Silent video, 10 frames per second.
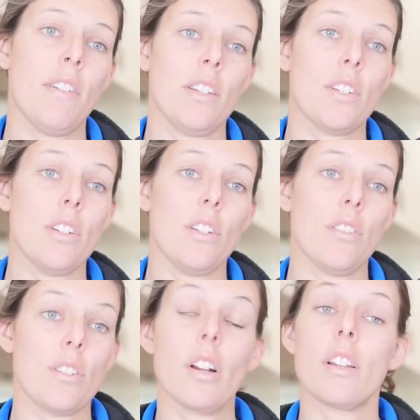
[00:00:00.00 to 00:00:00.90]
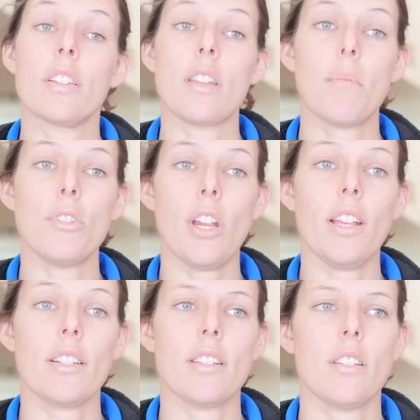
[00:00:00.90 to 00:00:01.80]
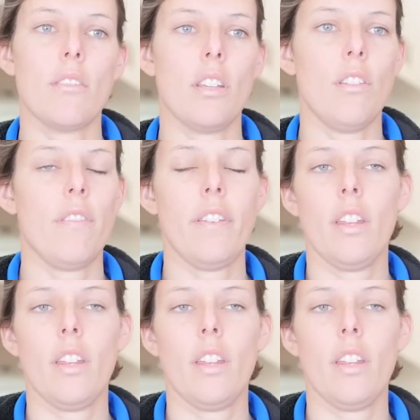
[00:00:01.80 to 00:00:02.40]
into certain subjects so that you feel